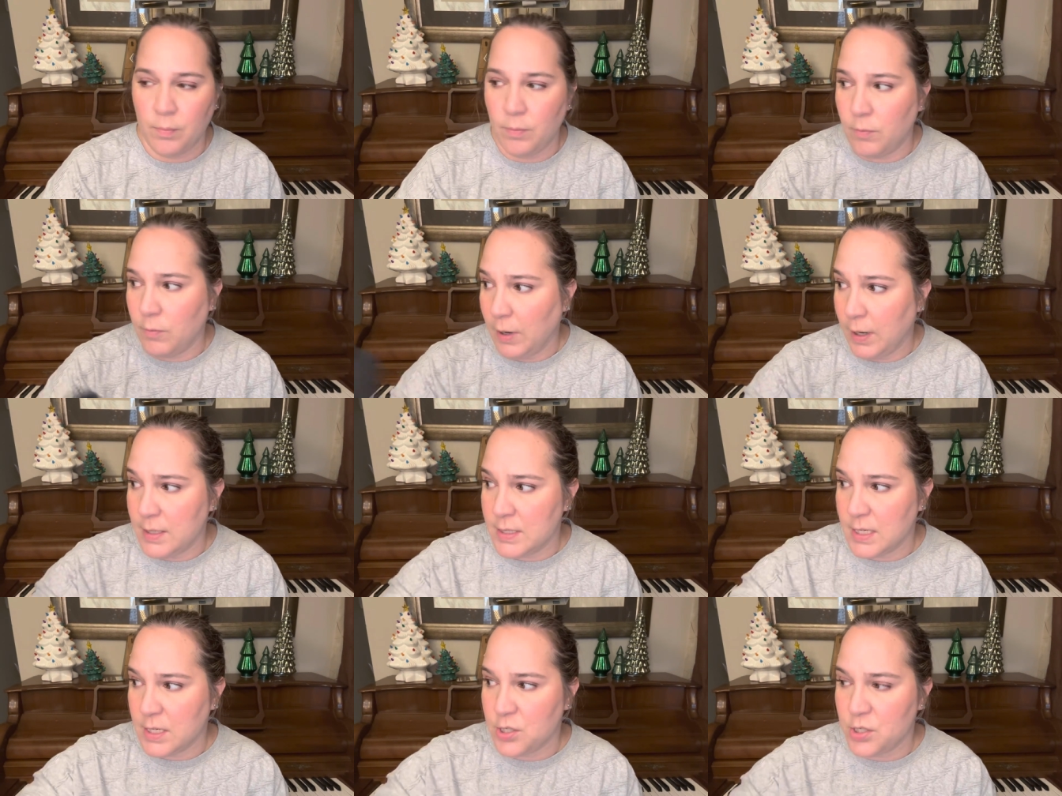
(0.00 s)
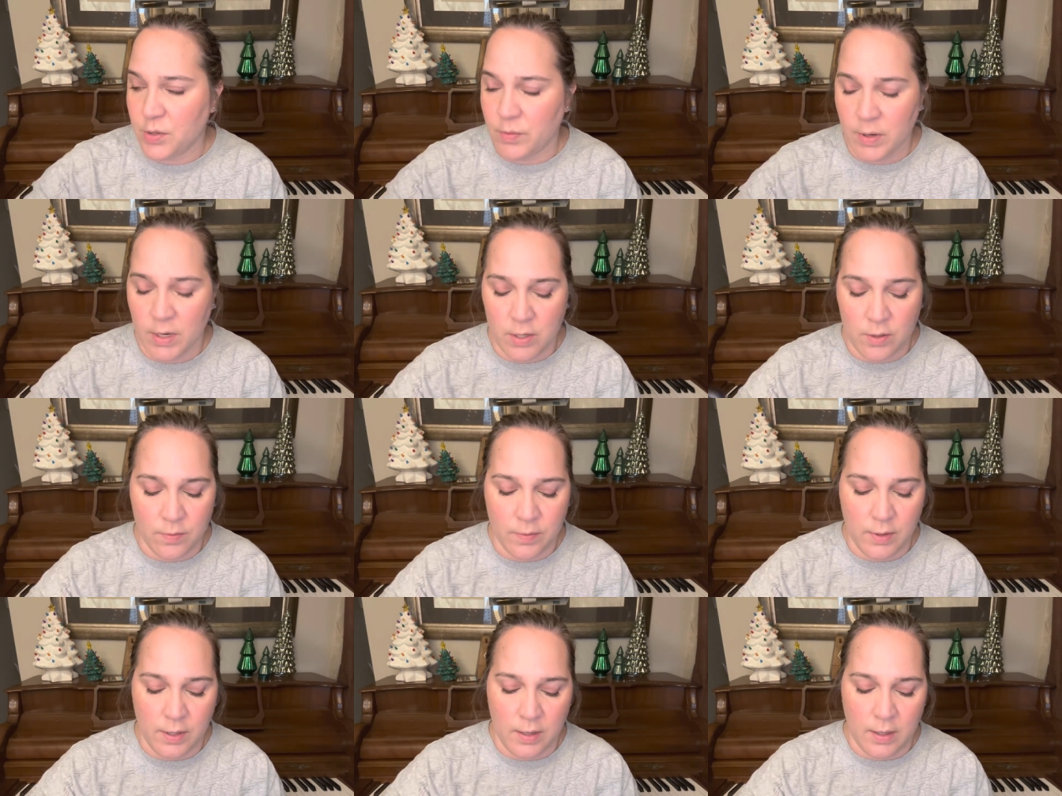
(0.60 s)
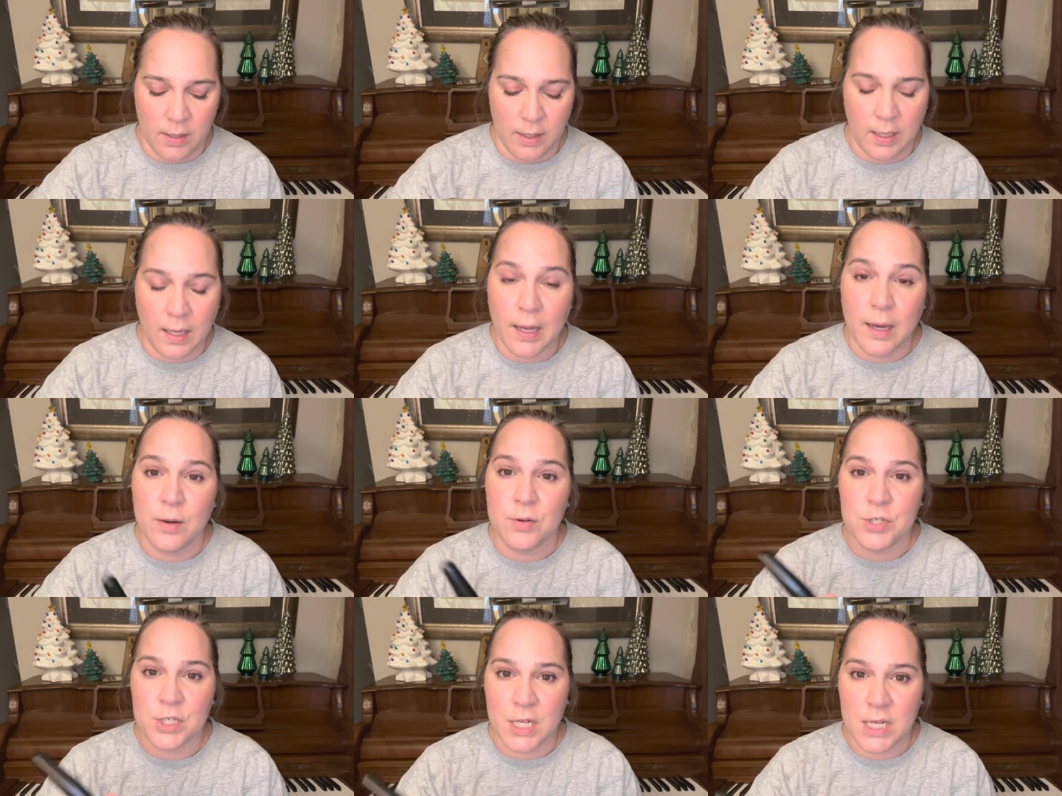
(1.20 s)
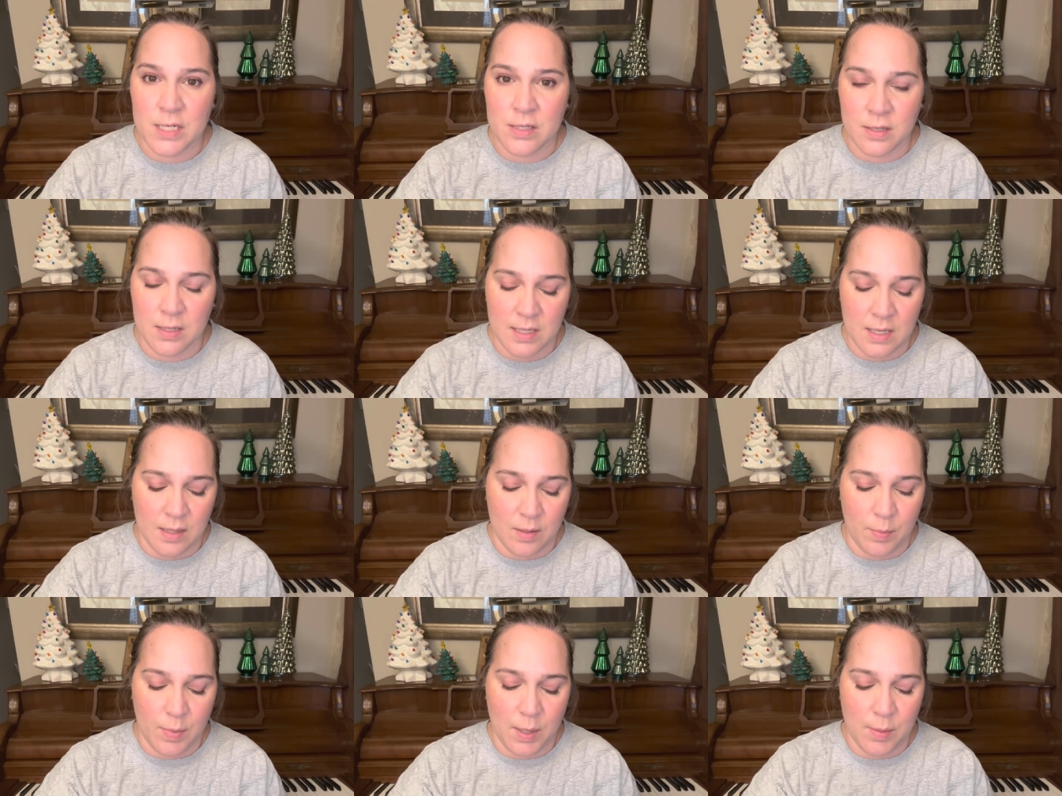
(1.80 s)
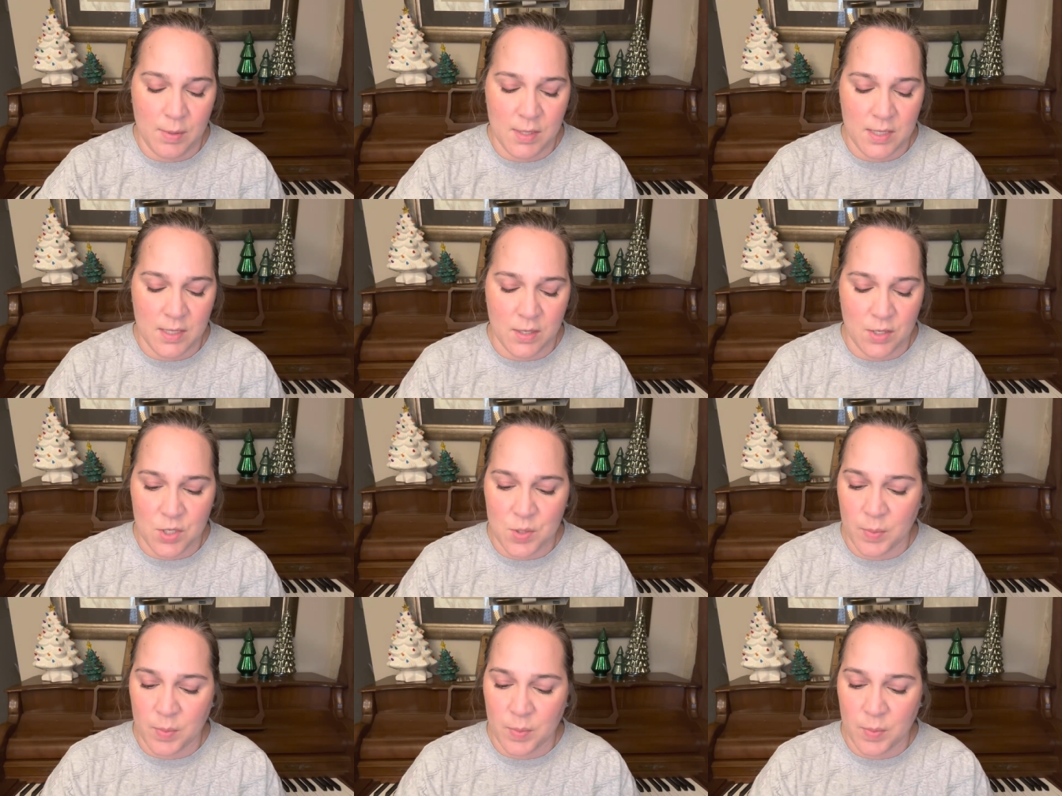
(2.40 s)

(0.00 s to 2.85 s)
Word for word: Ron's actually right over there on the couch. Hazel's at the babysitter's